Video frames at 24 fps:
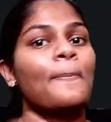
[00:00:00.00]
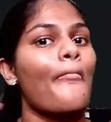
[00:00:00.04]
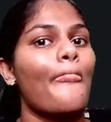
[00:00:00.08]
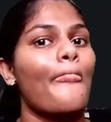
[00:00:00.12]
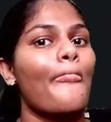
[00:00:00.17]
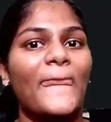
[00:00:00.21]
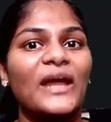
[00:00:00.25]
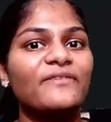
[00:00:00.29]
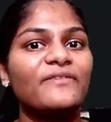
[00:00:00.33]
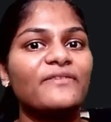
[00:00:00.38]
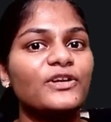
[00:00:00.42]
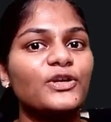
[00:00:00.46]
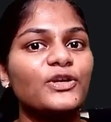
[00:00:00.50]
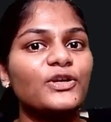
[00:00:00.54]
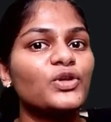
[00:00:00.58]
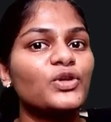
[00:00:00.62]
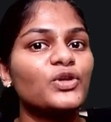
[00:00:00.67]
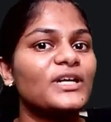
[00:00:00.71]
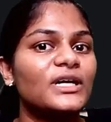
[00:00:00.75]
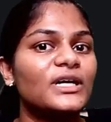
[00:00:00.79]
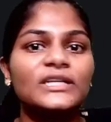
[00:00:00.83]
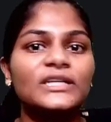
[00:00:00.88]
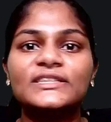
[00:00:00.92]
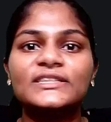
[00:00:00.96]
And we know the
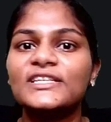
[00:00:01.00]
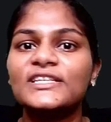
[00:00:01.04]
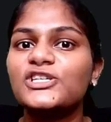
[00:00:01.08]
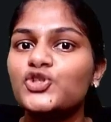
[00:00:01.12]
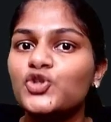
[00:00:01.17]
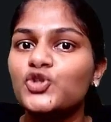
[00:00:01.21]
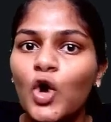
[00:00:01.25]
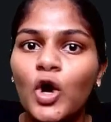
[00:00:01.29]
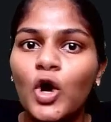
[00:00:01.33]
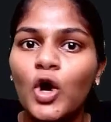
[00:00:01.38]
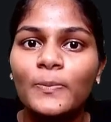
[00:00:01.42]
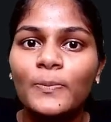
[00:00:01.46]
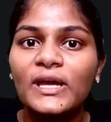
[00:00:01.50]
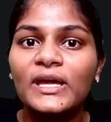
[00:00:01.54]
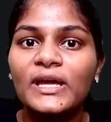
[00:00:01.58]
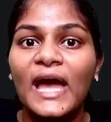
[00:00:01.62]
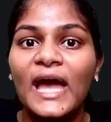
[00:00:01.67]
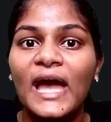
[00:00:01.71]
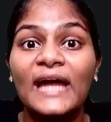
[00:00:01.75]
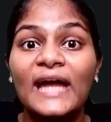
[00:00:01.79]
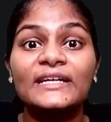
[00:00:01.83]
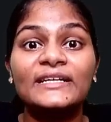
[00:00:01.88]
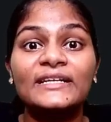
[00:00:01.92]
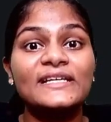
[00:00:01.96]
earth is so big
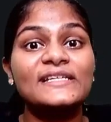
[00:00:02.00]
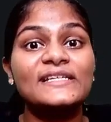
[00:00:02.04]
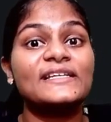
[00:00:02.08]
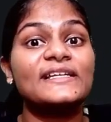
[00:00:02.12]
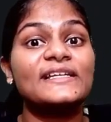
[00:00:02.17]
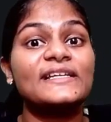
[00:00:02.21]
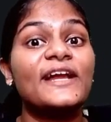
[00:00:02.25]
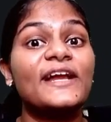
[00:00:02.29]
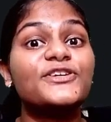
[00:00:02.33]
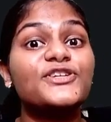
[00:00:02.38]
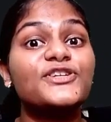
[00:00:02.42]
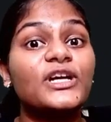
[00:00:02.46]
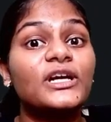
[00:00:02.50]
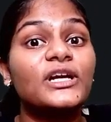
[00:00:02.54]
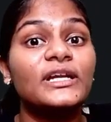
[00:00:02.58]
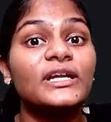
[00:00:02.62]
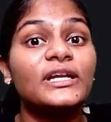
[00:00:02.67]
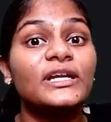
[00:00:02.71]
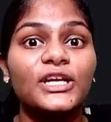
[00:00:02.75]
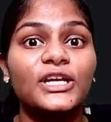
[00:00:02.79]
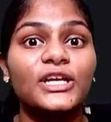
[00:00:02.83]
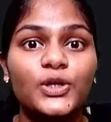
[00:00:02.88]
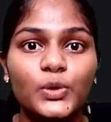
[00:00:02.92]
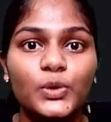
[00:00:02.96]
and it is electrically
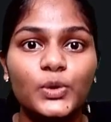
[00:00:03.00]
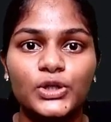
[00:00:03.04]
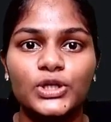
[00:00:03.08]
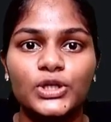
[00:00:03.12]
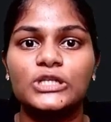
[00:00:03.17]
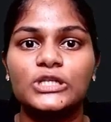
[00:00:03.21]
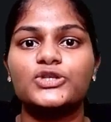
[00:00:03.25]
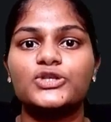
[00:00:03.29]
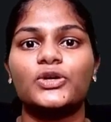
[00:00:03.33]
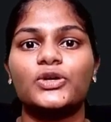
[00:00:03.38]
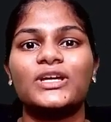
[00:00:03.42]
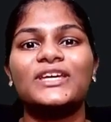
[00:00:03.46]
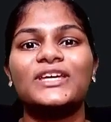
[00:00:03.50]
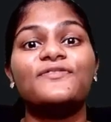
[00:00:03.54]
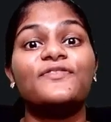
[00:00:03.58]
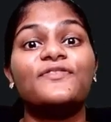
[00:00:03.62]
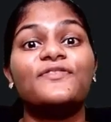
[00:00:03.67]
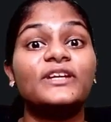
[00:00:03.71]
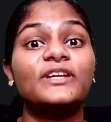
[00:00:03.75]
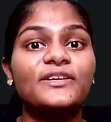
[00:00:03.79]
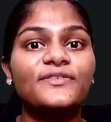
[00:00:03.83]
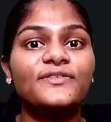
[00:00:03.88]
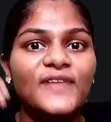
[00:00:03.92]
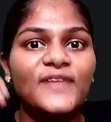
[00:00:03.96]
neutral. So even
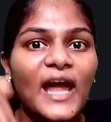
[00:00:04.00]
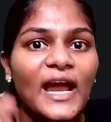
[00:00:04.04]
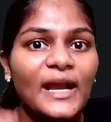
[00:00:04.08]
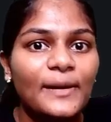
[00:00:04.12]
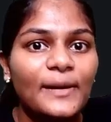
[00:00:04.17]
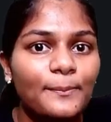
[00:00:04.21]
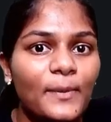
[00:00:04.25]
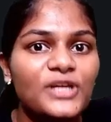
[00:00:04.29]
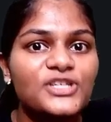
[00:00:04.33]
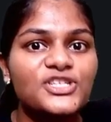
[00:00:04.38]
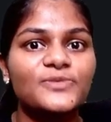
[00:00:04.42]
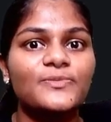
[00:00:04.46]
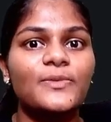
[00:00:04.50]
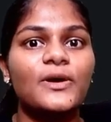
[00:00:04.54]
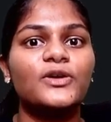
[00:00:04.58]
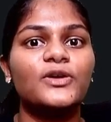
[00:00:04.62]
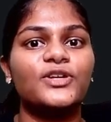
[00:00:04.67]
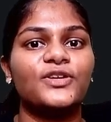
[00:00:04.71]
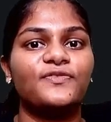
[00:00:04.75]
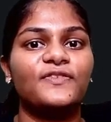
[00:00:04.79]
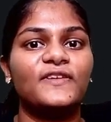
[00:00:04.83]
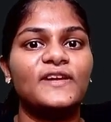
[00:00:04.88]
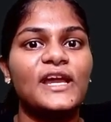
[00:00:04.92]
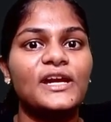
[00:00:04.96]
if that much amount
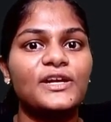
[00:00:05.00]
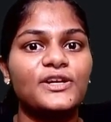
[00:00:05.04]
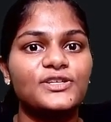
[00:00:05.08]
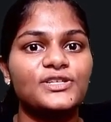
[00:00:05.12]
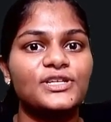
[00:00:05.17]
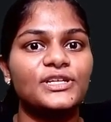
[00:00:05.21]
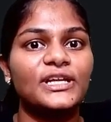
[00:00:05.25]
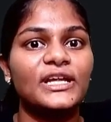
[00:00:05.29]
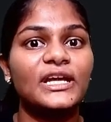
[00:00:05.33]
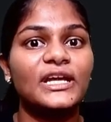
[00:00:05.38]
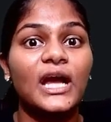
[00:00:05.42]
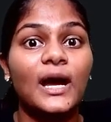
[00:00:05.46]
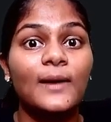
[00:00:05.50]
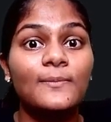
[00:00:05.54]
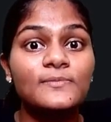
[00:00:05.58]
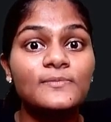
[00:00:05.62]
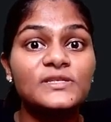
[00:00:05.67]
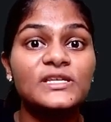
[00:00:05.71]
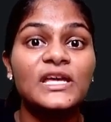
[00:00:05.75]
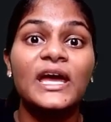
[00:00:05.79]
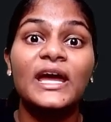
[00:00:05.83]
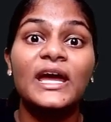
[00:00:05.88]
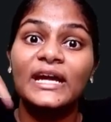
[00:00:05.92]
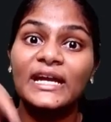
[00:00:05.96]
of electricity comes
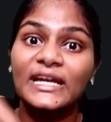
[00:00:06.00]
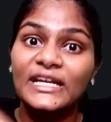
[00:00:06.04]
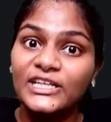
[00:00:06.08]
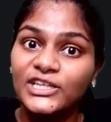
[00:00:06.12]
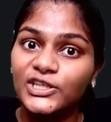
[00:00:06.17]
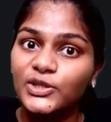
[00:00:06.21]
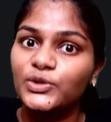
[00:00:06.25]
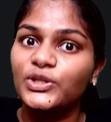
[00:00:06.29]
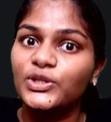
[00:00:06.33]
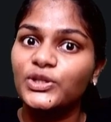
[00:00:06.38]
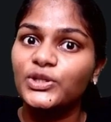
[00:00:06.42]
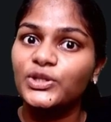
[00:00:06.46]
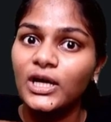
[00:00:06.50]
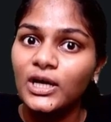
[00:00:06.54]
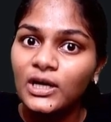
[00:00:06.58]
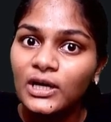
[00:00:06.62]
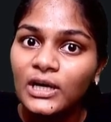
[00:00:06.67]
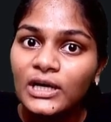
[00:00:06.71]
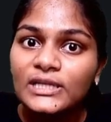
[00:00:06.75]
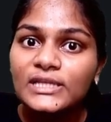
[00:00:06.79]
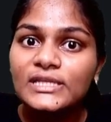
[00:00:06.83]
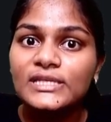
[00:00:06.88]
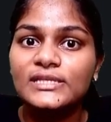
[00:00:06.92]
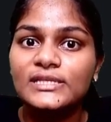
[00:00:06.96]
into the
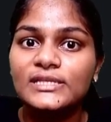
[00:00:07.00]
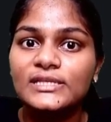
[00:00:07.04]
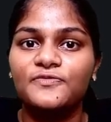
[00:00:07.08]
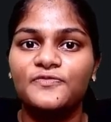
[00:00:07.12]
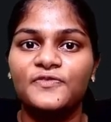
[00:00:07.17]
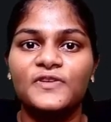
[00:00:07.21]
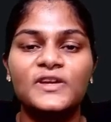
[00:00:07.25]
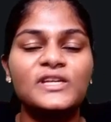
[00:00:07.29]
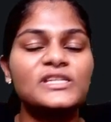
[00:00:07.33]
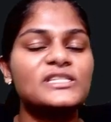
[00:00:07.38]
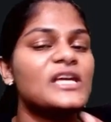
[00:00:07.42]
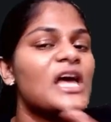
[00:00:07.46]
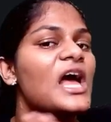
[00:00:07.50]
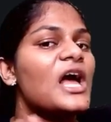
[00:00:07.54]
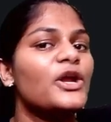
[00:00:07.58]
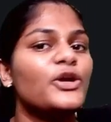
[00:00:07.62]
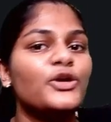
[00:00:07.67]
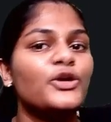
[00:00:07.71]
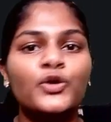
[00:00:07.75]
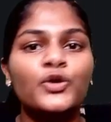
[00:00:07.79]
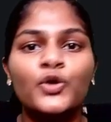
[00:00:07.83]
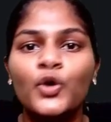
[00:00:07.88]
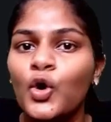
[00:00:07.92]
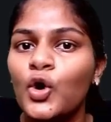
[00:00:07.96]
earth's surface,
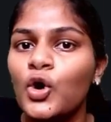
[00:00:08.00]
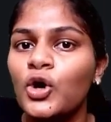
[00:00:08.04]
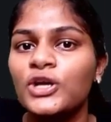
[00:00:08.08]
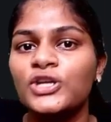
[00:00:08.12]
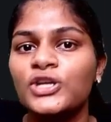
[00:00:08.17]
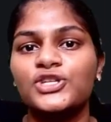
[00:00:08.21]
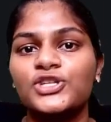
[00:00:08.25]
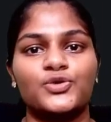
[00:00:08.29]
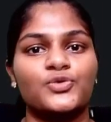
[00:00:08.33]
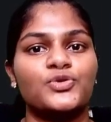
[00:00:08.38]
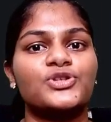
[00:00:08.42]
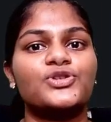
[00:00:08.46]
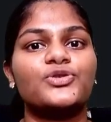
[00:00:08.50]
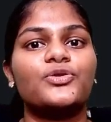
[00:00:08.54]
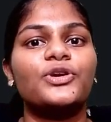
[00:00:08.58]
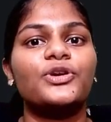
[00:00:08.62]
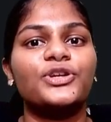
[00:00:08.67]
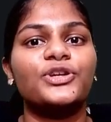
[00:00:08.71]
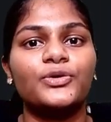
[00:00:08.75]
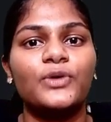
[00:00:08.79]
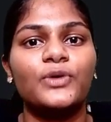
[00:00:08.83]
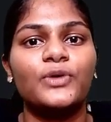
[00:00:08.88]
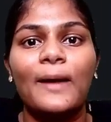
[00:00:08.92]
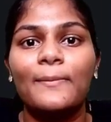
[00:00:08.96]
no issue is going
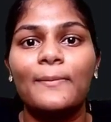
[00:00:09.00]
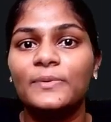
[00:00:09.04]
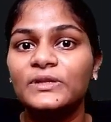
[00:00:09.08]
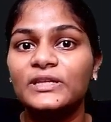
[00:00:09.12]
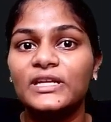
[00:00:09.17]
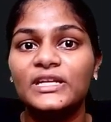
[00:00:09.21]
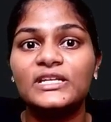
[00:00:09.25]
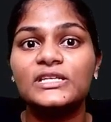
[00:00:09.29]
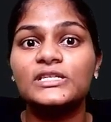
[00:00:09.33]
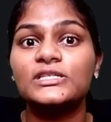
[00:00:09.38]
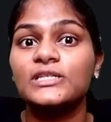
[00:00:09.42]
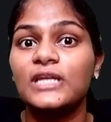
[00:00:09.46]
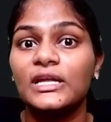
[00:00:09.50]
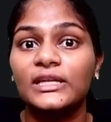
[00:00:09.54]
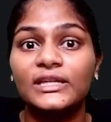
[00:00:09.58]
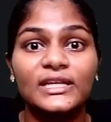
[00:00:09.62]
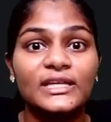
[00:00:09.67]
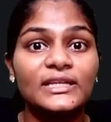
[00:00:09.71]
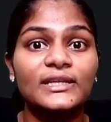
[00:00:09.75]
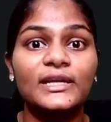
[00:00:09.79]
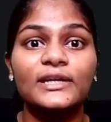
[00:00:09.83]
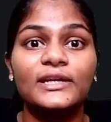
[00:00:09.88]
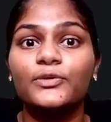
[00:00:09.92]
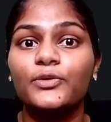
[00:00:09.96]
to happen. There is nothing
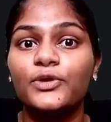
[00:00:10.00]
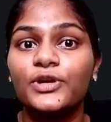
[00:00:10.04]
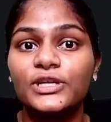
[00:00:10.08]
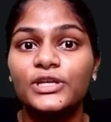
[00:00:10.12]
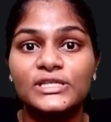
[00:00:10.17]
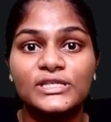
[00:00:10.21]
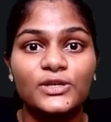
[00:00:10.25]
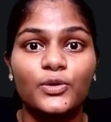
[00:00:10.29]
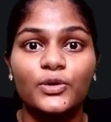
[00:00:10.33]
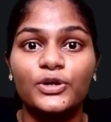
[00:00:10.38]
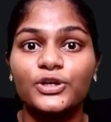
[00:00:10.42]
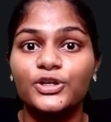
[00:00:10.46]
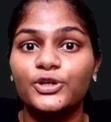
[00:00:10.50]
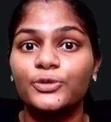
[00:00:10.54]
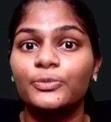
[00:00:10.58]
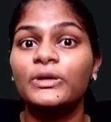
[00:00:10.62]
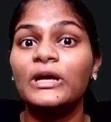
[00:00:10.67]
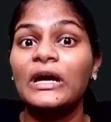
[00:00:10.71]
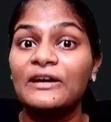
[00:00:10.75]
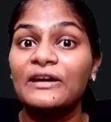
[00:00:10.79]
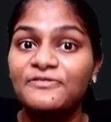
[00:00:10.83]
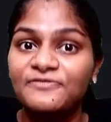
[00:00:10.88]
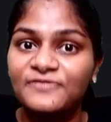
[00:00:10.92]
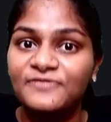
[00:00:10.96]
that is going to be
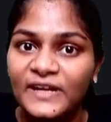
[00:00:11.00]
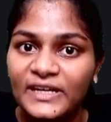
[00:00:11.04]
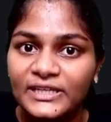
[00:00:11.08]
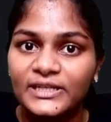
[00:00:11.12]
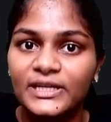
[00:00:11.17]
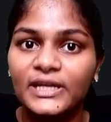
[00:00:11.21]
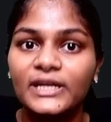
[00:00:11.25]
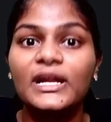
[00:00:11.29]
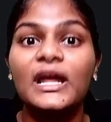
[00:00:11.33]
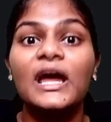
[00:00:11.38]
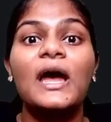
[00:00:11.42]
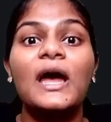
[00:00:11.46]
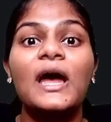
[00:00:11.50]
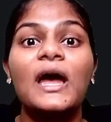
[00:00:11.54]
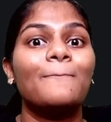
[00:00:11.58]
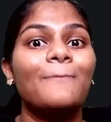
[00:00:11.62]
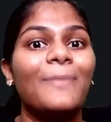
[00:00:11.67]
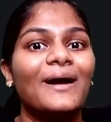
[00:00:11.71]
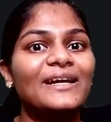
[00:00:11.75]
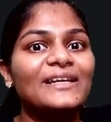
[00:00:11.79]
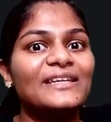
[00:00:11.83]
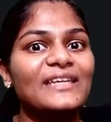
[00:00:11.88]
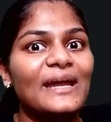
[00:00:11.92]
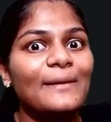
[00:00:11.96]
affected,
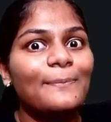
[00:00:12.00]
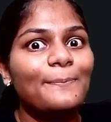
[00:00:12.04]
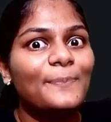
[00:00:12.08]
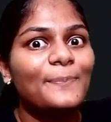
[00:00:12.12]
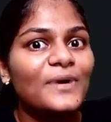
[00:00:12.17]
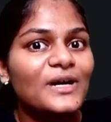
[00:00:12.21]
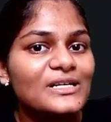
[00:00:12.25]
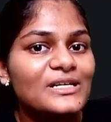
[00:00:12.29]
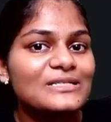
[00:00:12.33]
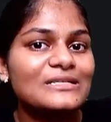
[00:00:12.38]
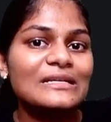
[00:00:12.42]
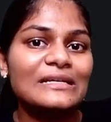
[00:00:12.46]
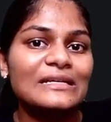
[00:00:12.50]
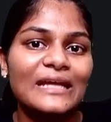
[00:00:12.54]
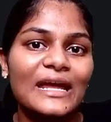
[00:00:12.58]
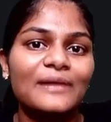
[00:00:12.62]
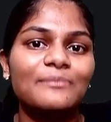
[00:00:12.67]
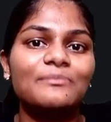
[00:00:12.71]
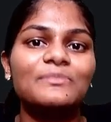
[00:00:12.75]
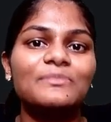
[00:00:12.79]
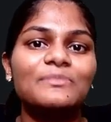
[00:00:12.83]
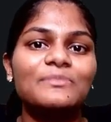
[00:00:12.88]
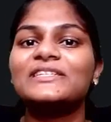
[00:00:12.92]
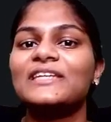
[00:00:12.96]
but that person can
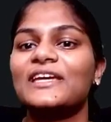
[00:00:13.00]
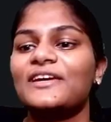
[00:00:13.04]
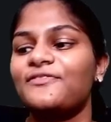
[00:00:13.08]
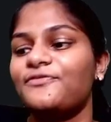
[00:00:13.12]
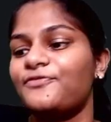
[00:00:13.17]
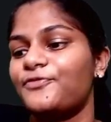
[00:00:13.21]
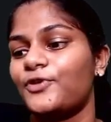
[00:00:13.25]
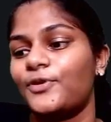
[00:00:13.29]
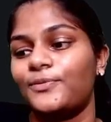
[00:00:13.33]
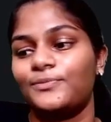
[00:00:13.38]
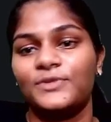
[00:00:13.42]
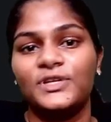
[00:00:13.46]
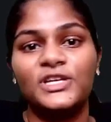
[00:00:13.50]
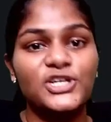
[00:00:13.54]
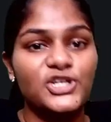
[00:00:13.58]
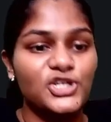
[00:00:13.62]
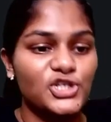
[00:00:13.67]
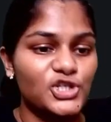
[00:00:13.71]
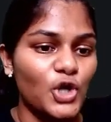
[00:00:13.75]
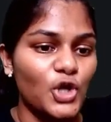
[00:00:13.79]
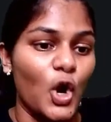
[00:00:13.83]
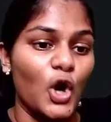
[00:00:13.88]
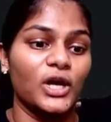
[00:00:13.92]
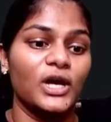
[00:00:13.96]
be saved from the
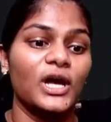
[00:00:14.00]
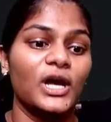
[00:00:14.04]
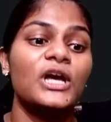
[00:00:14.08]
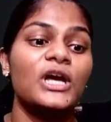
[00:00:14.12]
shock.